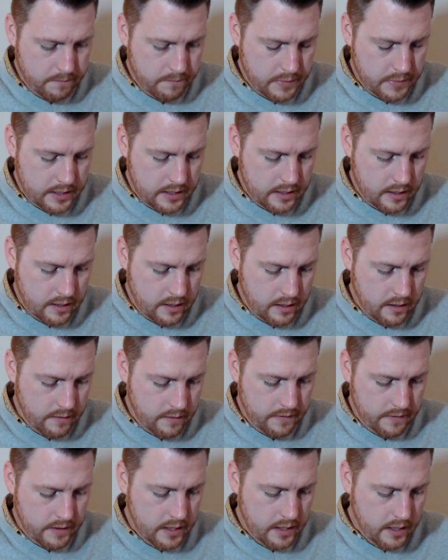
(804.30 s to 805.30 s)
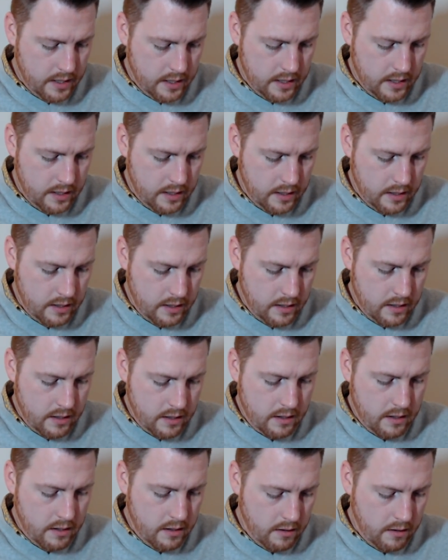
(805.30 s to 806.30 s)
Bit of a
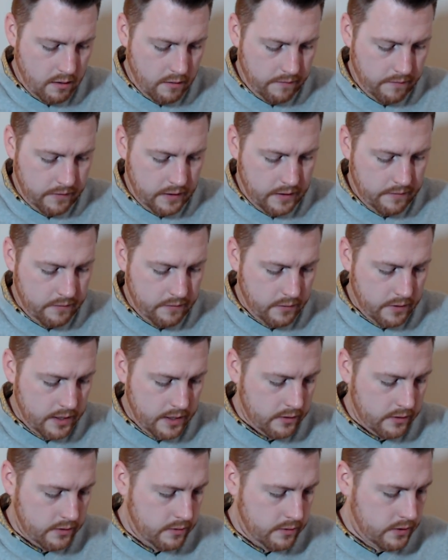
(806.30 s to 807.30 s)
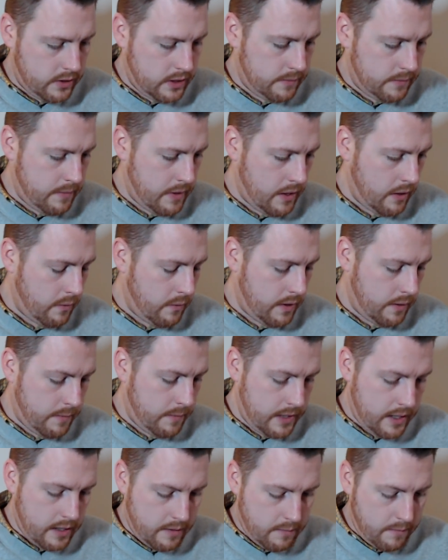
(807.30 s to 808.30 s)
kerfluffle here, so just bear with
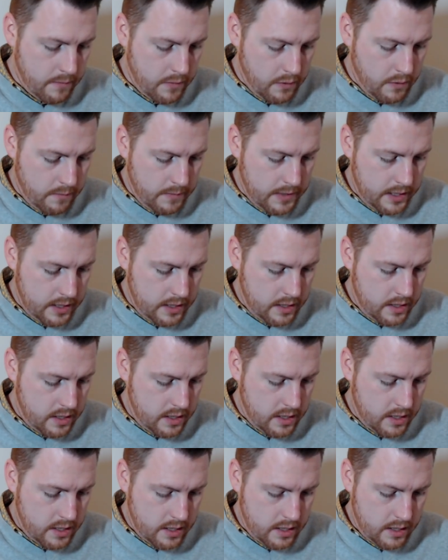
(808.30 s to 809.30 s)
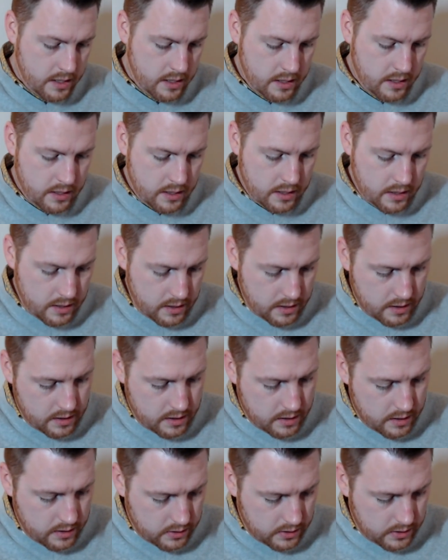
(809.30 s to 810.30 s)
me a moment.
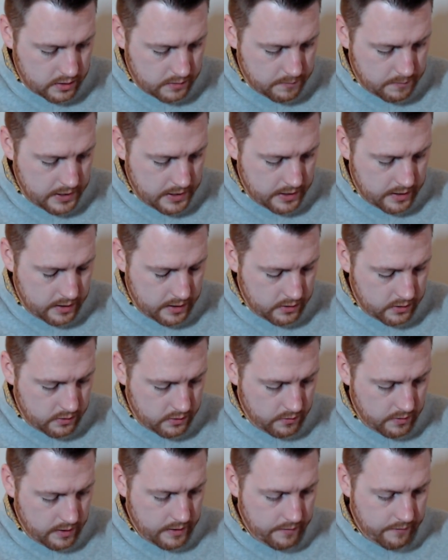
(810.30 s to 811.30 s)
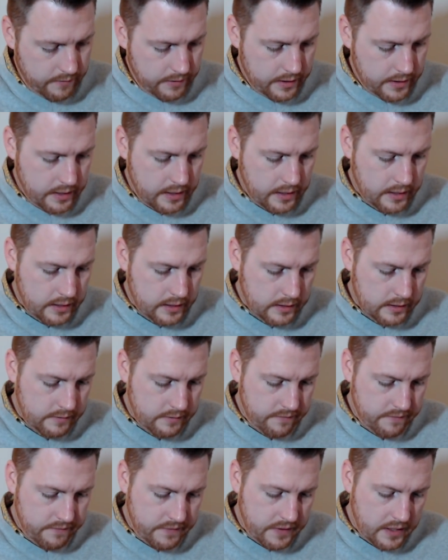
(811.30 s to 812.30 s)
Just making sure everything is
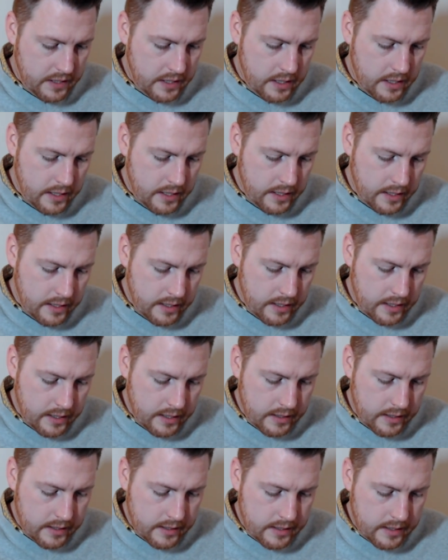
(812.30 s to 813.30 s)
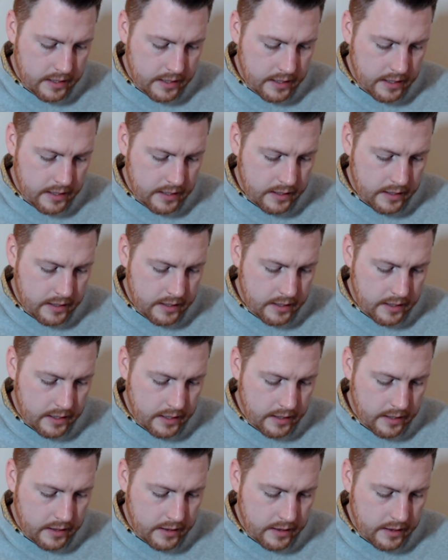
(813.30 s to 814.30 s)
fine and dandy.
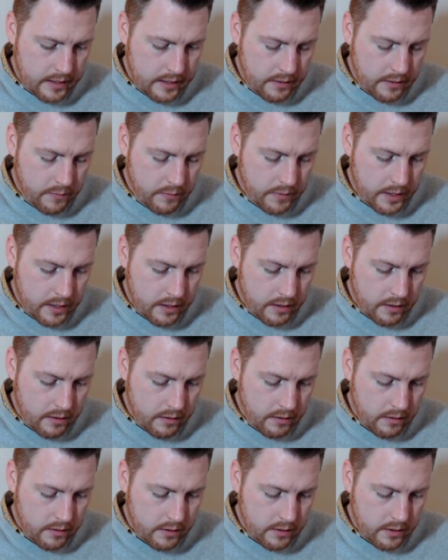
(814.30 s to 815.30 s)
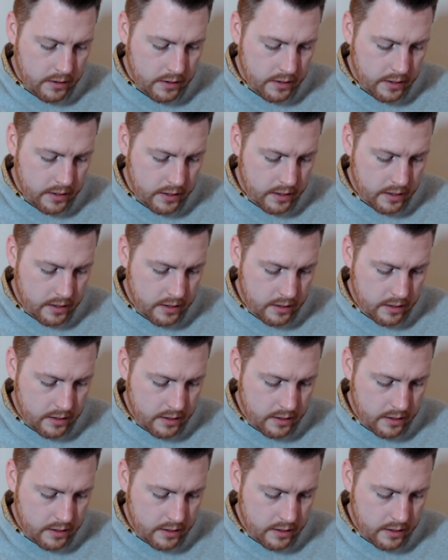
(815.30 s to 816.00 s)
I think we are good.